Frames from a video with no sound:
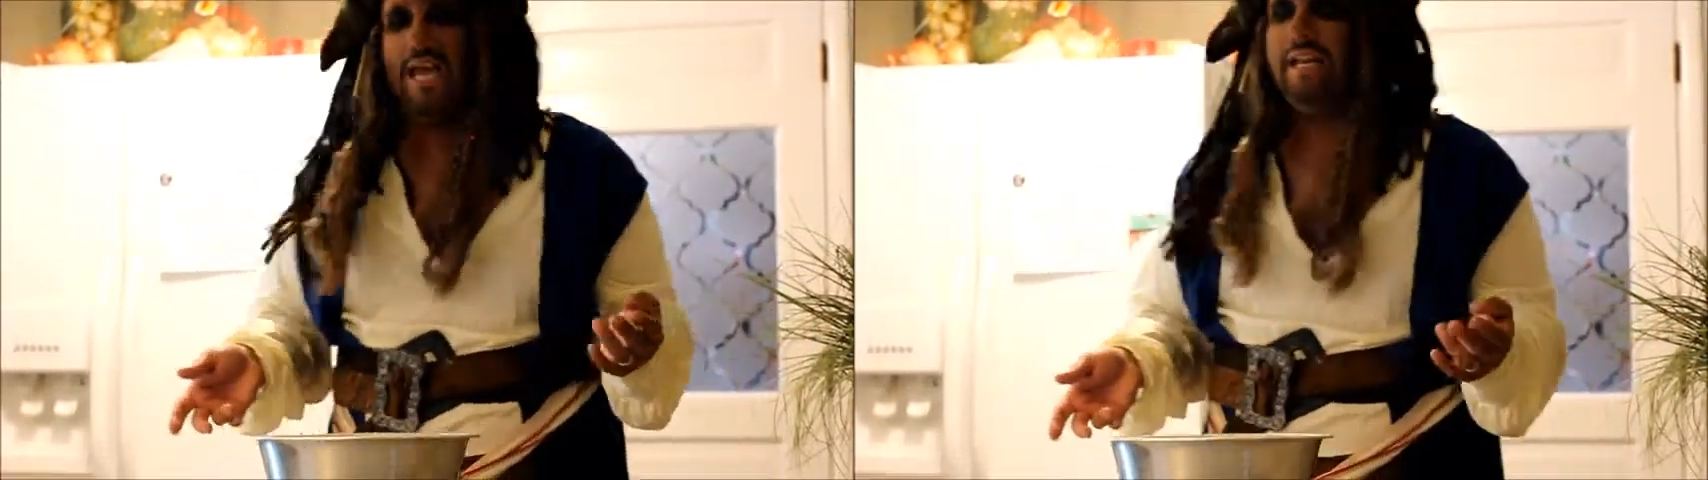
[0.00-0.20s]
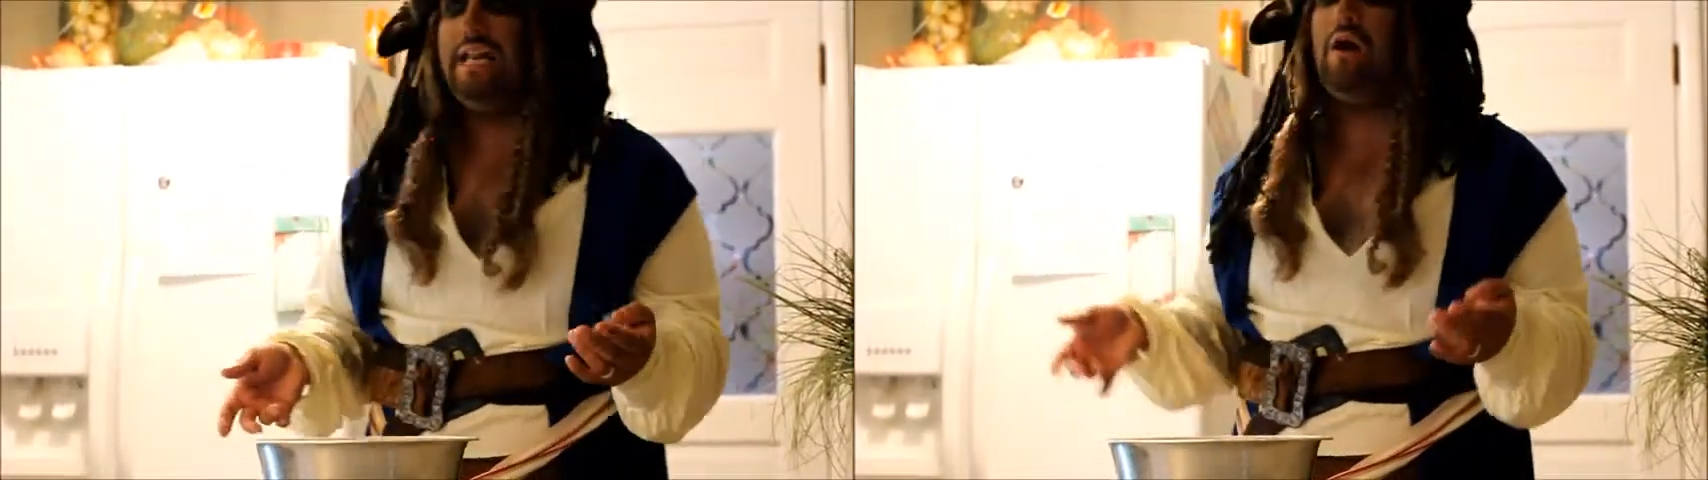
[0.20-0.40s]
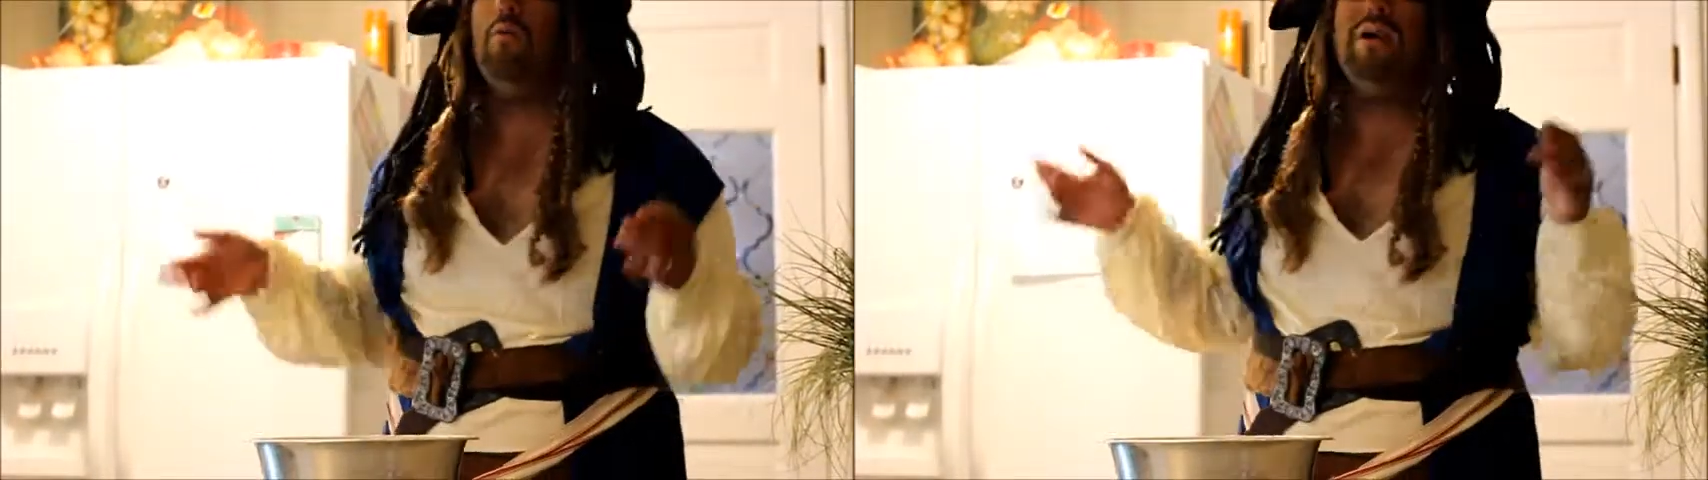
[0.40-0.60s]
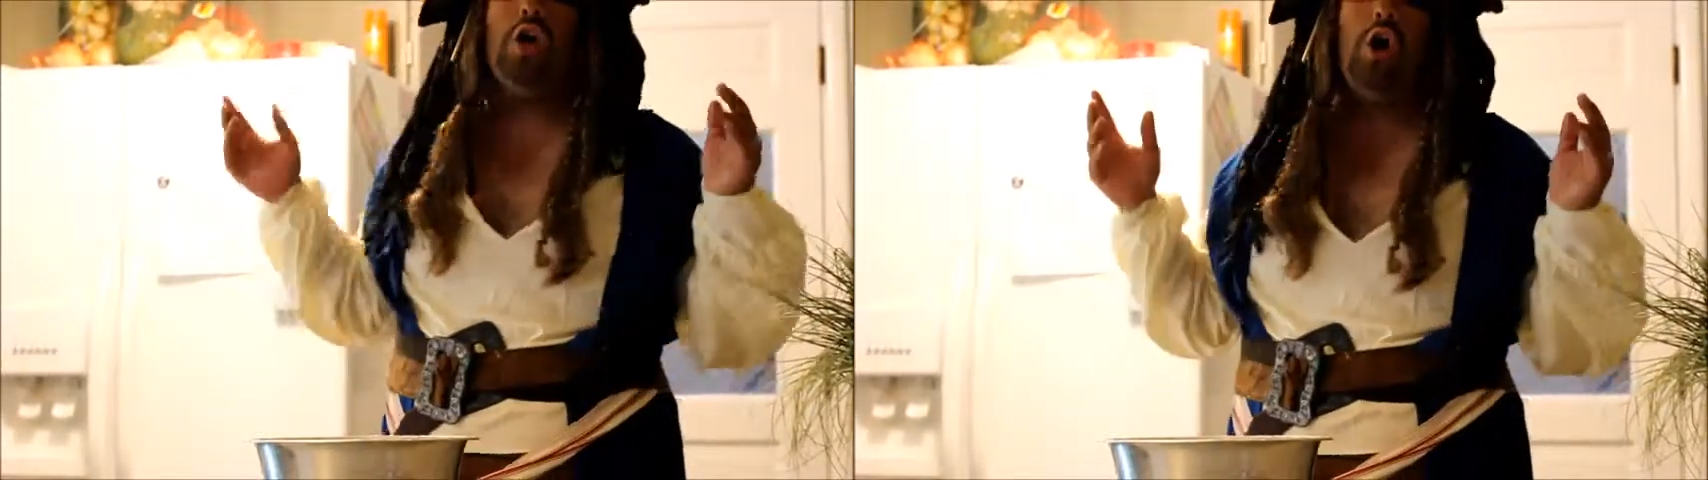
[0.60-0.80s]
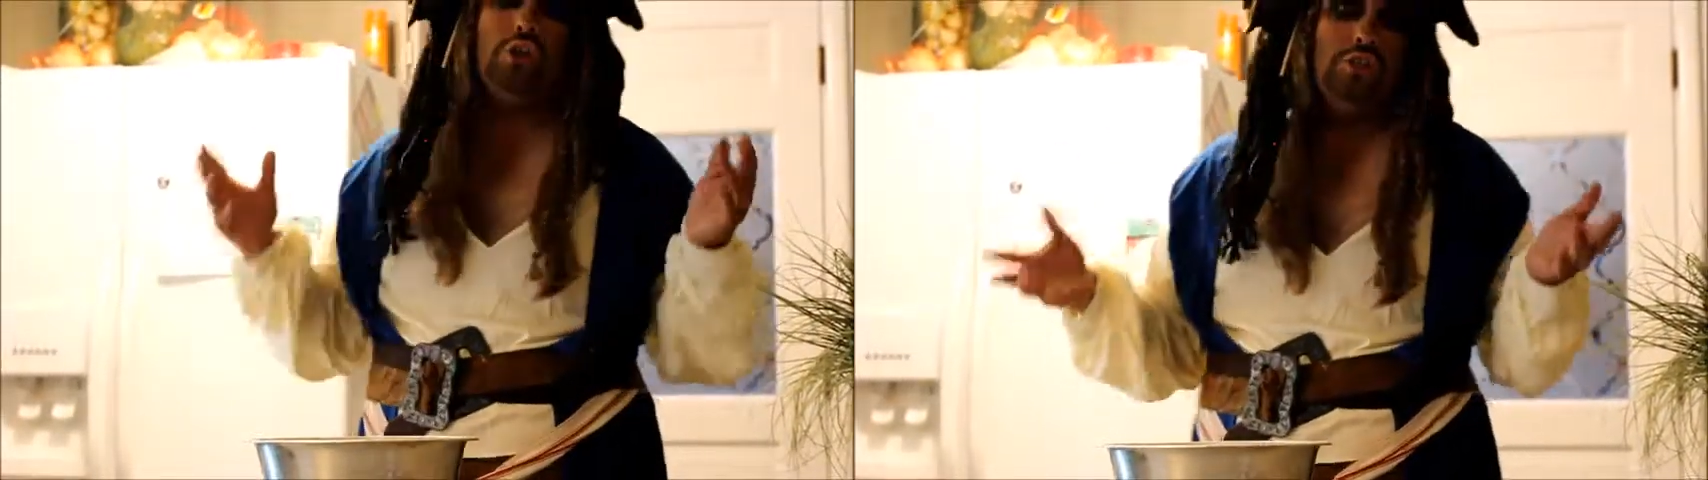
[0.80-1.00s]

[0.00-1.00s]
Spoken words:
Now we all